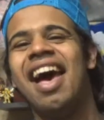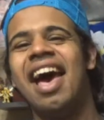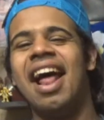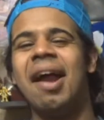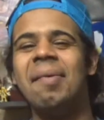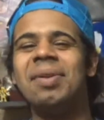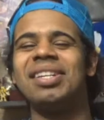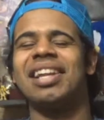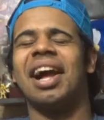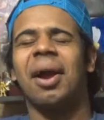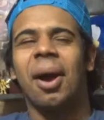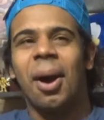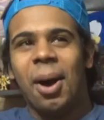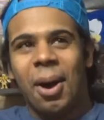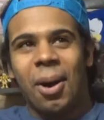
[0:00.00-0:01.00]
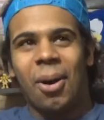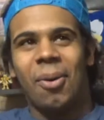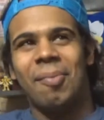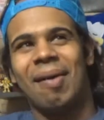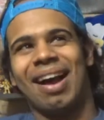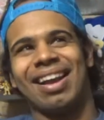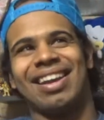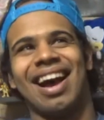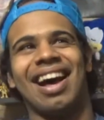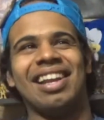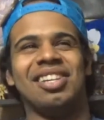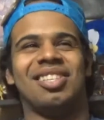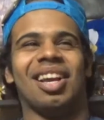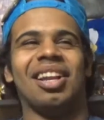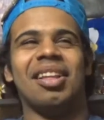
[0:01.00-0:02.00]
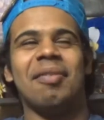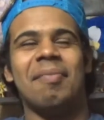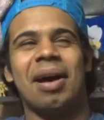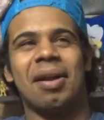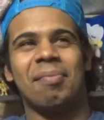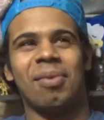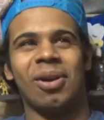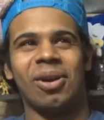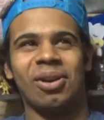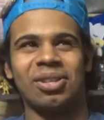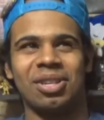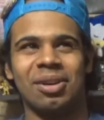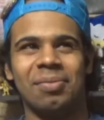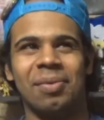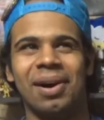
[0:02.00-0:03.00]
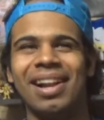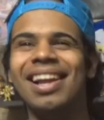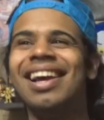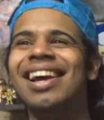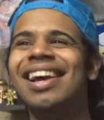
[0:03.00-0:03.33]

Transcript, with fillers: And I'm just like, oh my god, he's telling them how to murder someone.